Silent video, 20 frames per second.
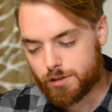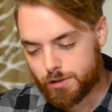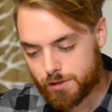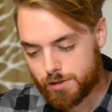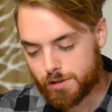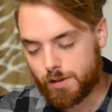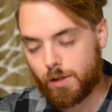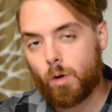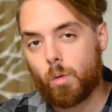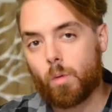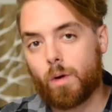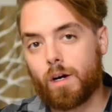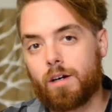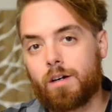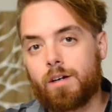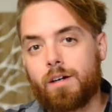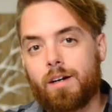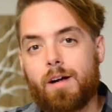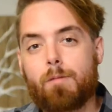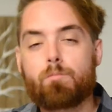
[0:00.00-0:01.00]

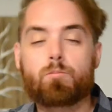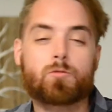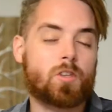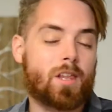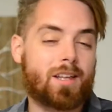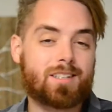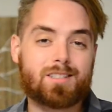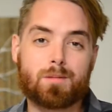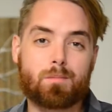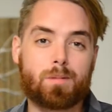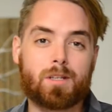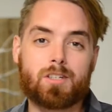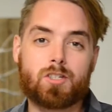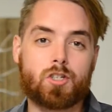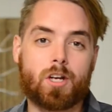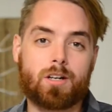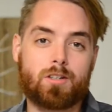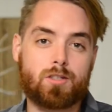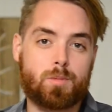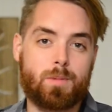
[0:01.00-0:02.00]
slower. So that's simply
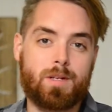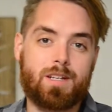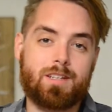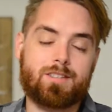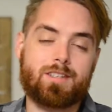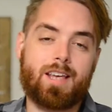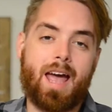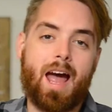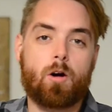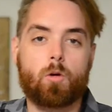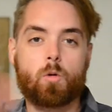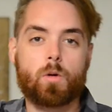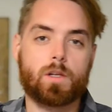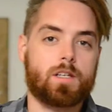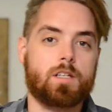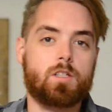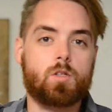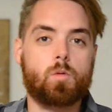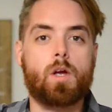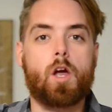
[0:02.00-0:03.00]
shutter speed. It's how
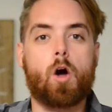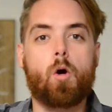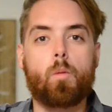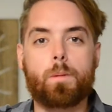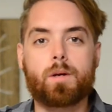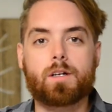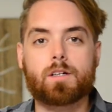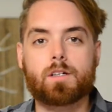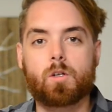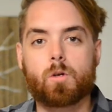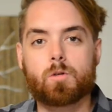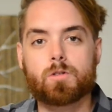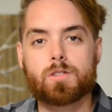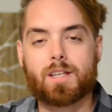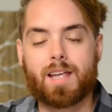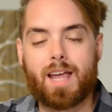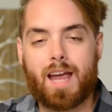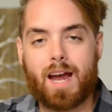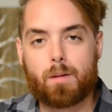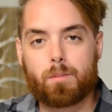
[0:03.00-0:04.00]
quickly do we open and close
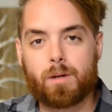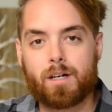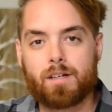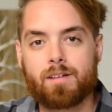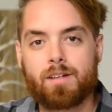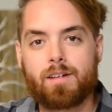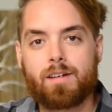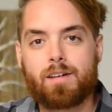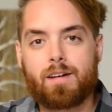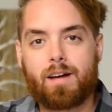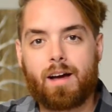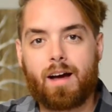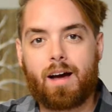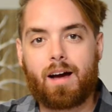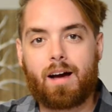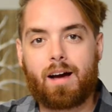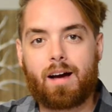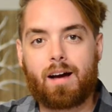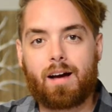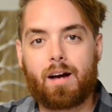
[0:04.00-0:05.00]
the camera
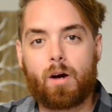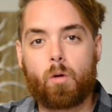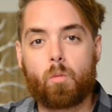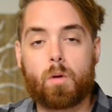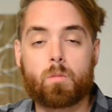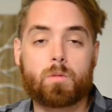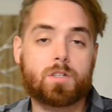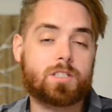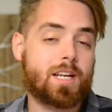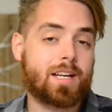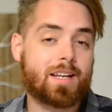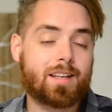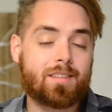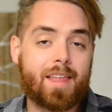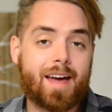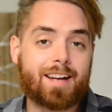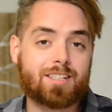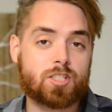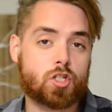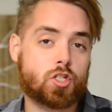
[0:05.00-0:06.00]
uh, when we're taking
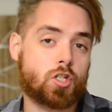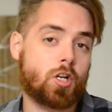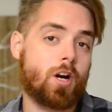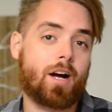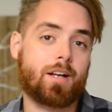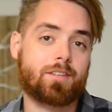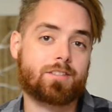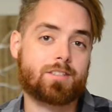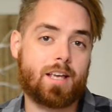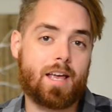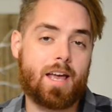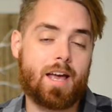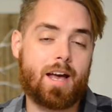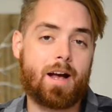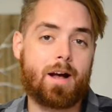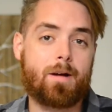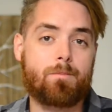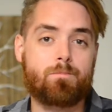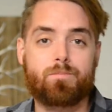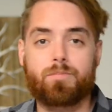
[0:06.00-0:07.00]
that shot.
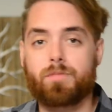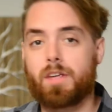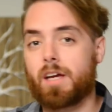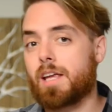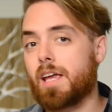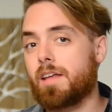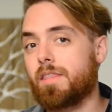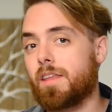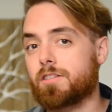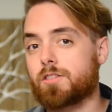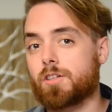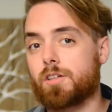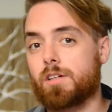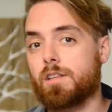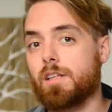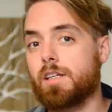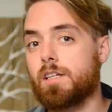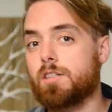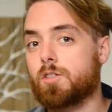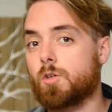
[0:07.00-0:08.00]
And again, that's going
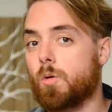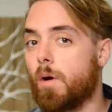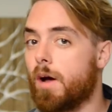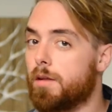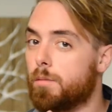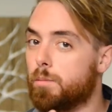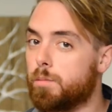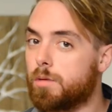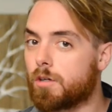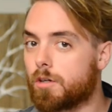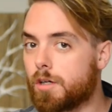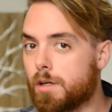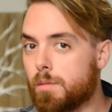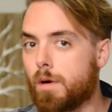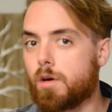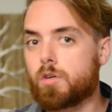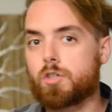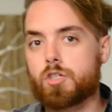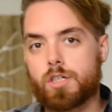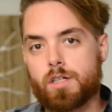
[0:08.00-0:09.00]
to lead to either blurry
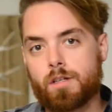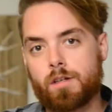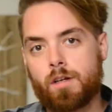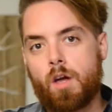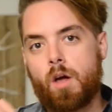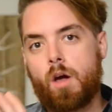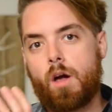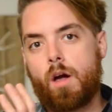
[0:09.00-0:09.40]
motion,